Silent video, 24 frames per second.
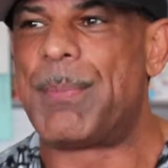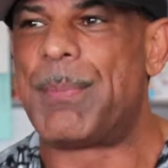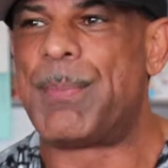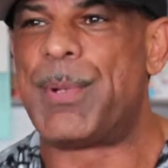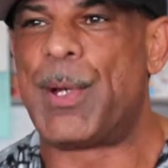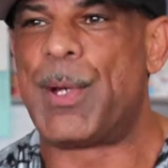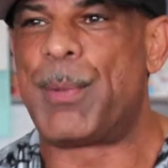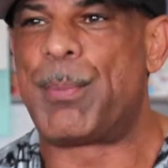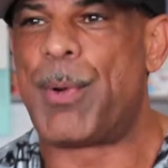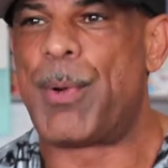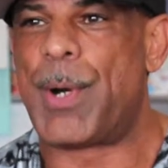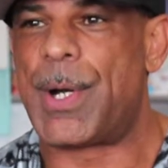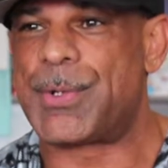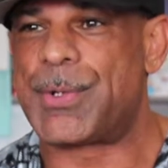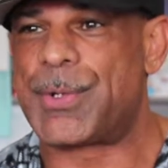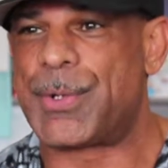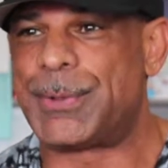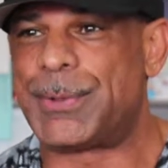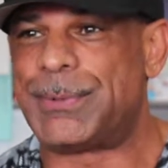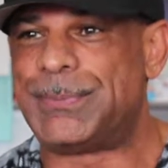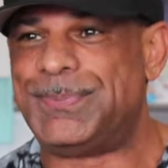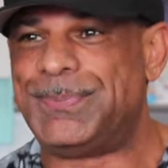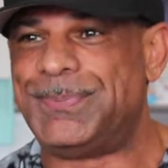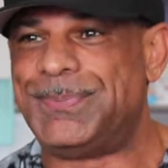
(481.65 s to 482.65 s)
Peer
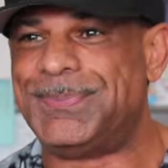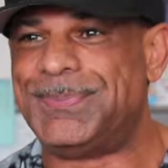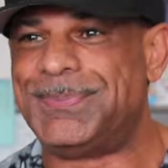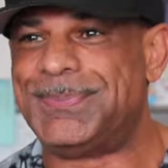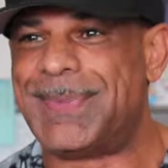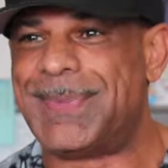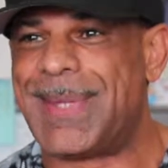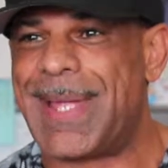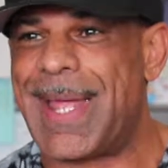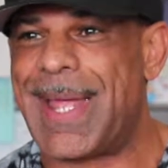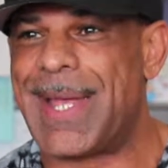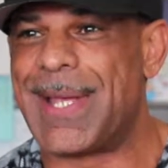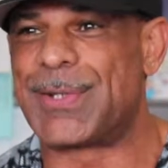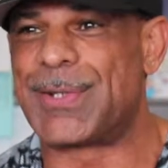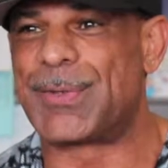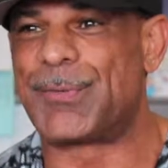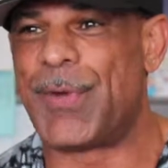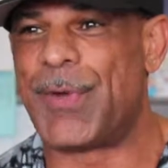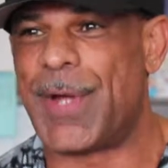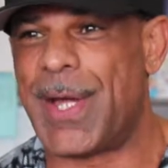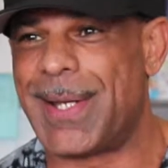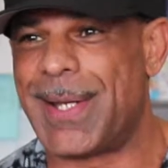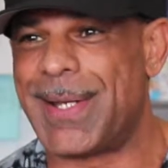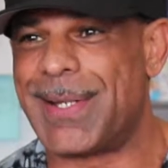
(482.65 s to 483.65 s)
pressure at its
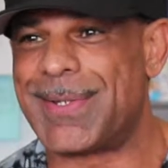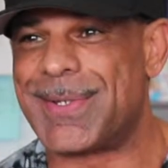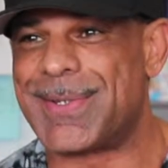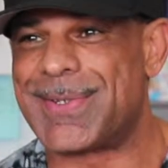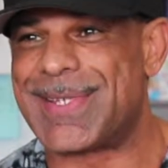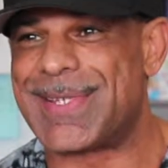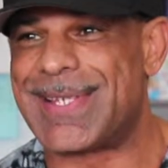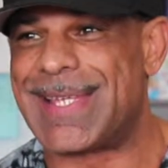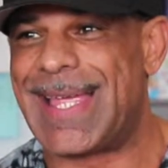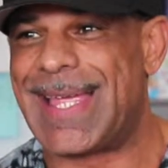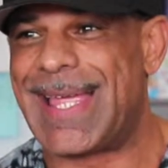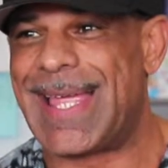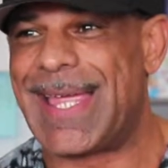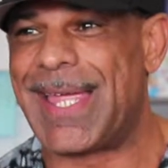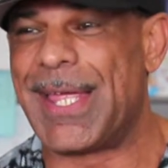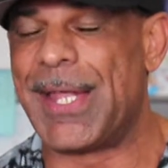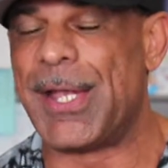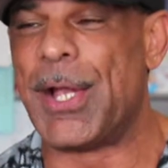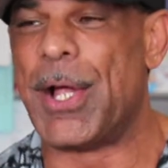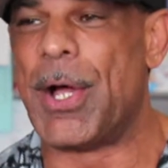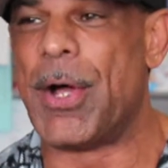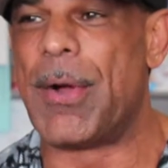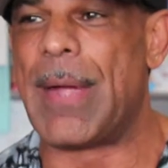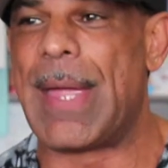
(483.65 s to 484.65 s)
finest. Totally.
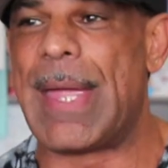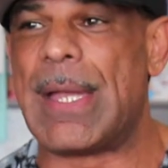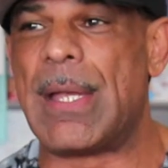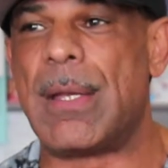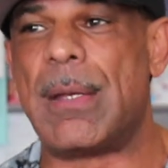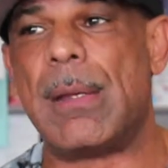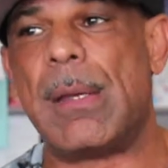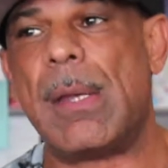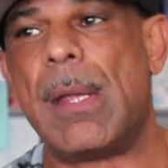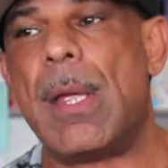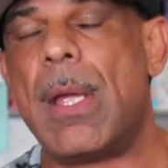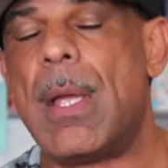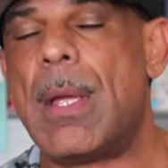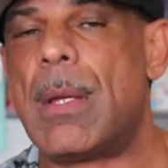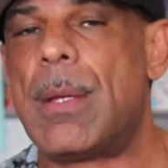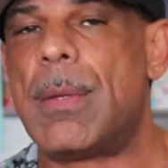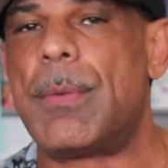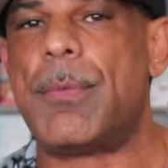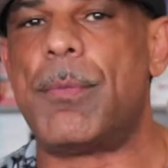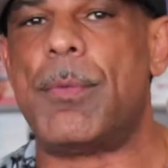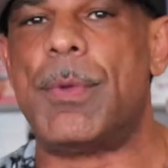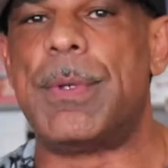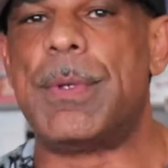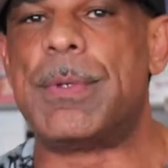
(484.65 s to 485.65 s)
You know, and
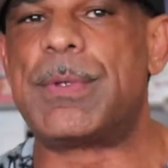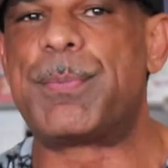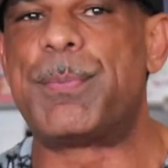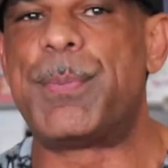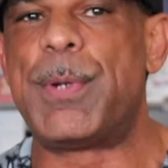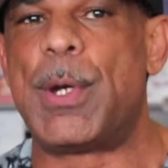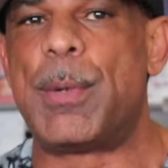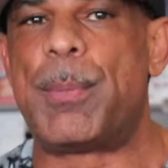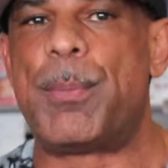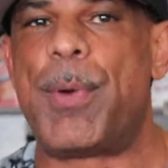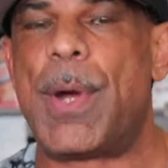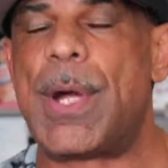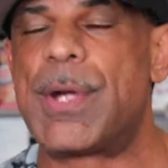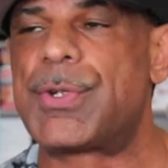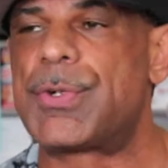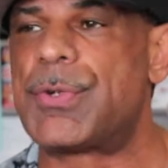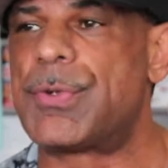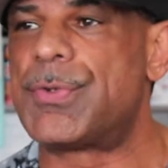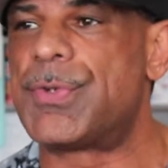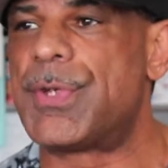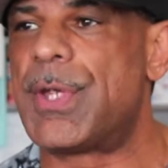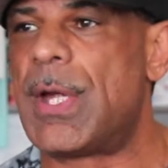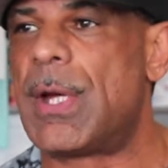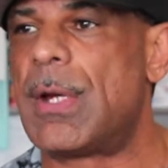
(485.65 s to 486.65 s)
when this peer pressure
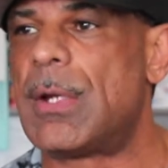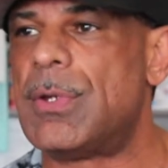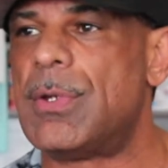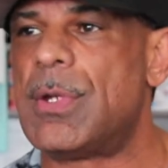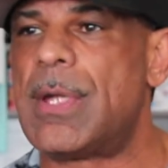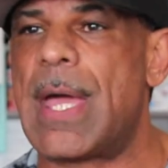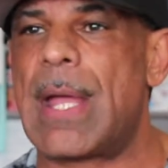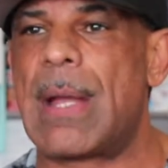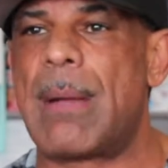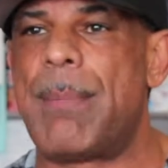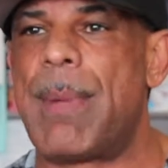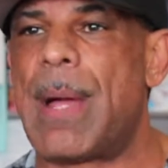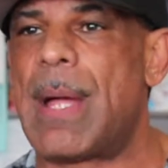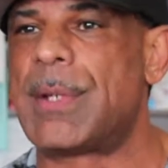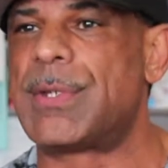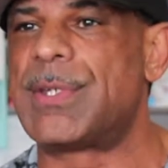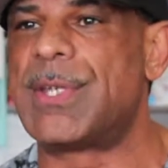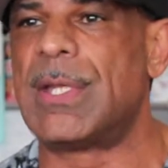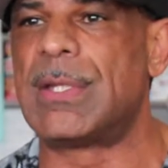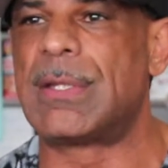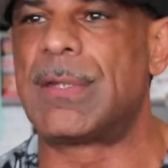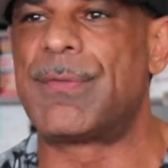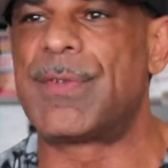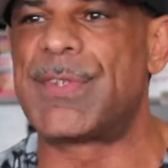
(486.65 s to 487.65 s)
is there, you got about
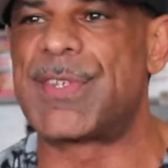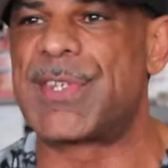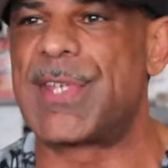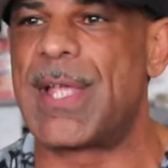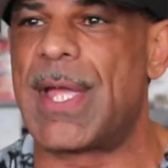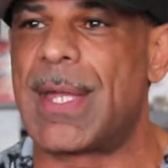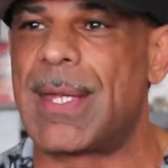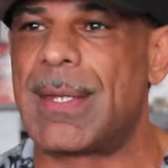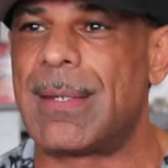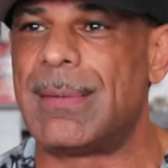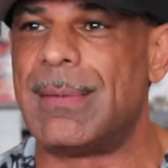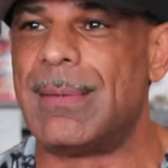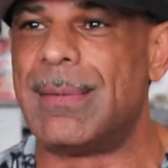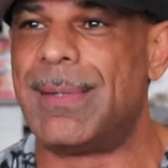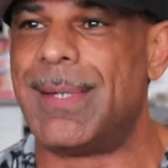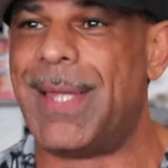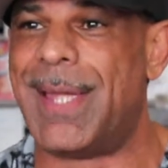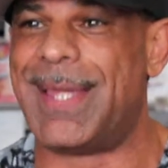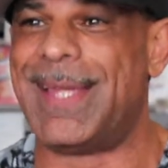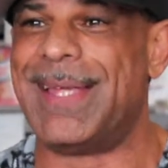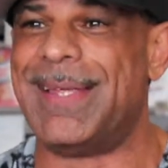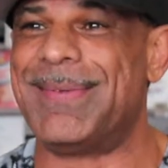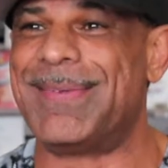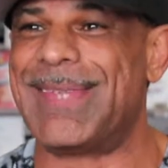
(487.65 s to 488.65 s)
1/10 of a second
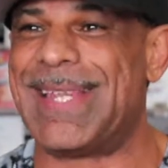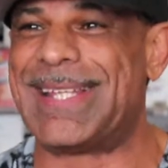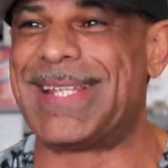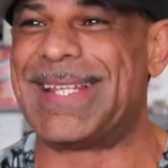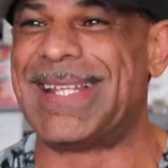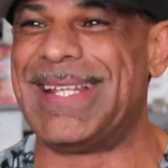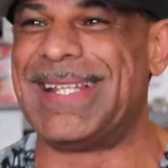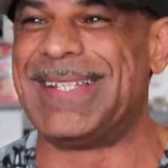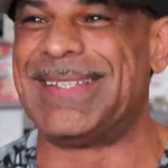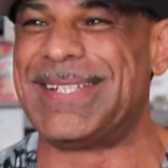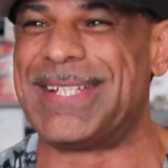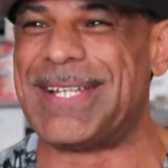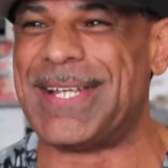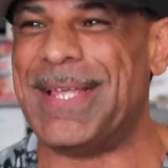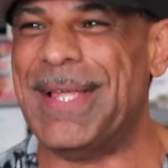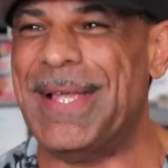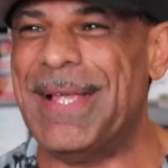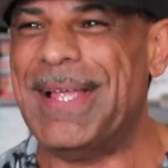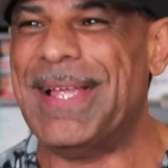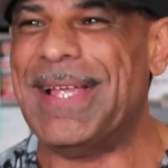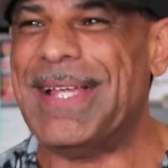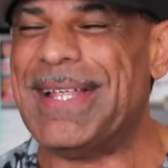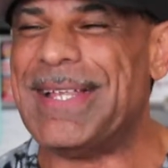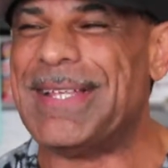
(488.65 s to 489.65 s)

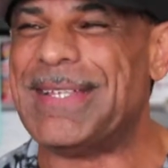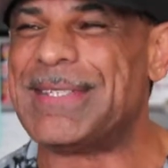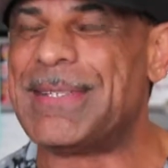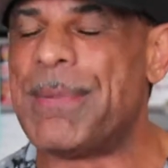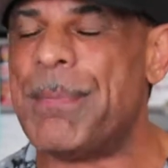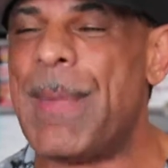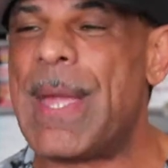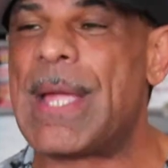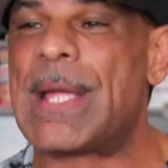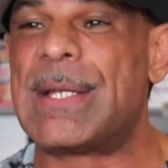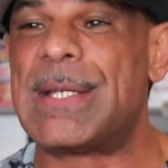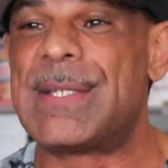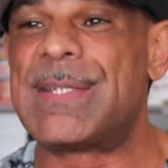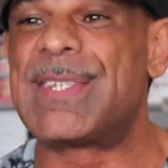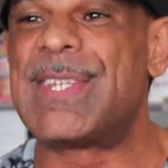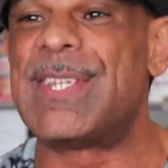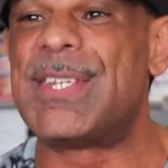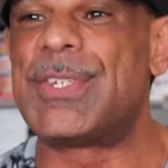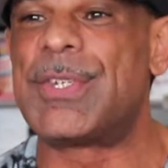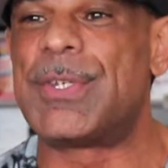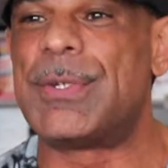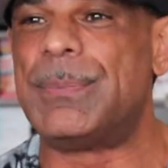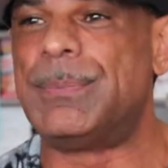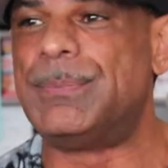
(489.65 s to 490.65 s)
to make a
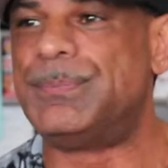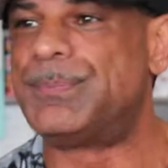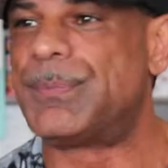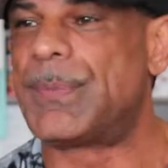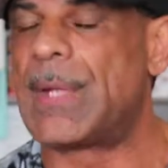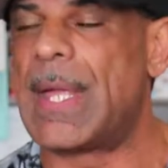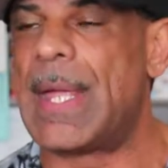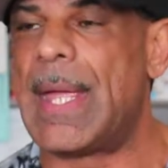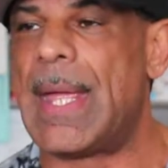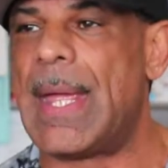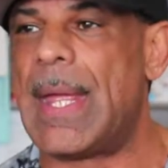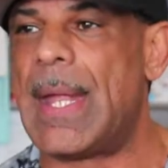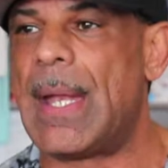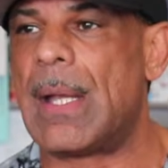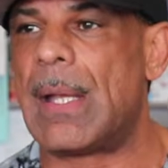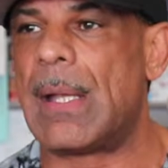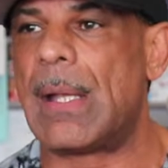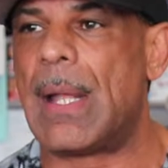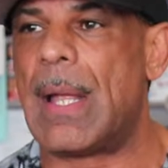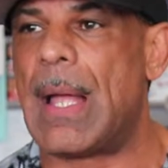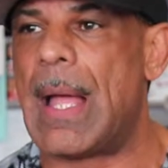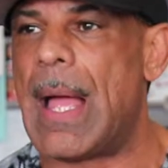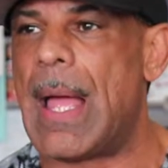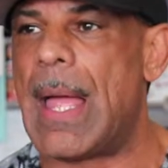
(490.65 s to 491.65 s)
decision. And
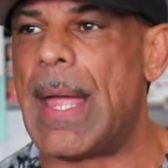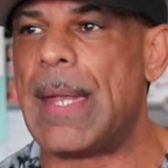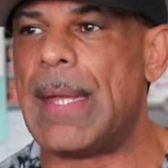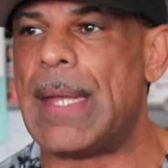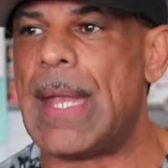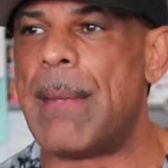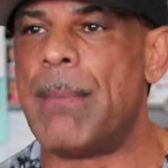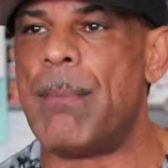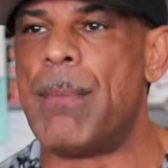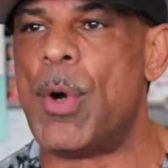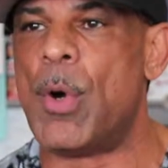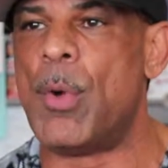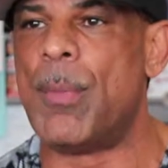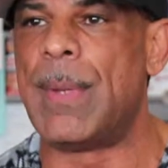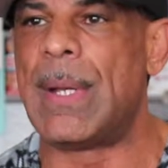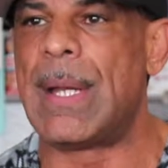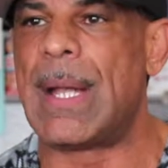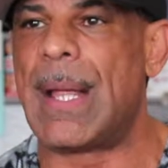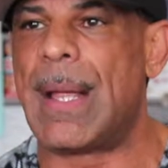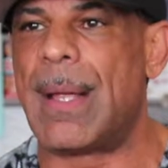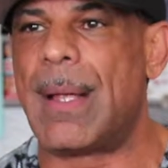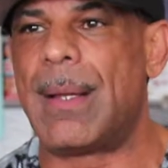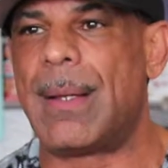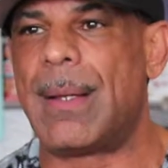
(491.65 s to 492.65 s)
in that moment,